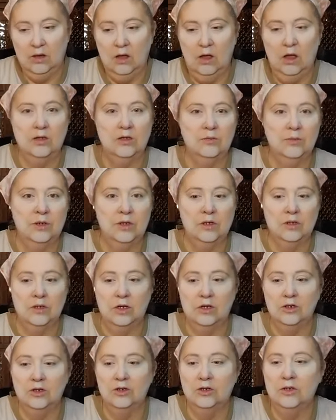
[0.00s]
husbands,
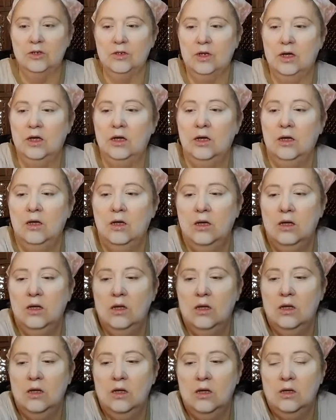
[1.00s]
I should say.
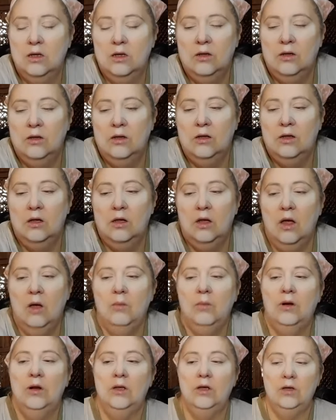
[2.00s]
I'm
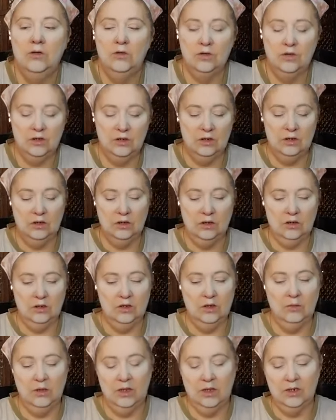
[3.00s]
going to use
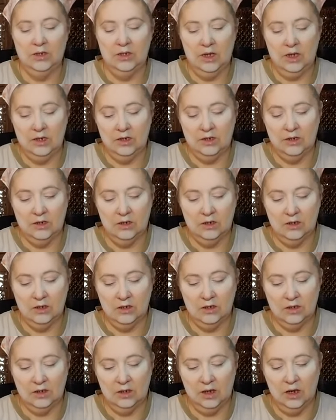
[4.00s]
some of this
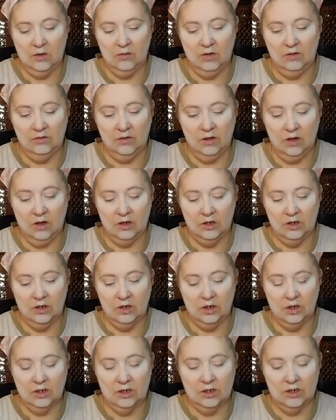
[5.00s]
Essence Camouflage
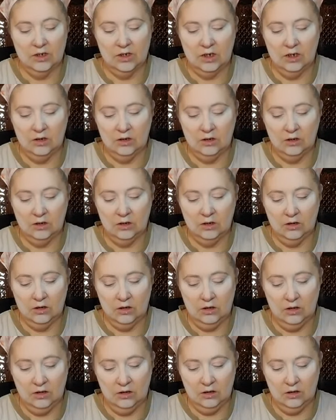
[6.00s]
Concealer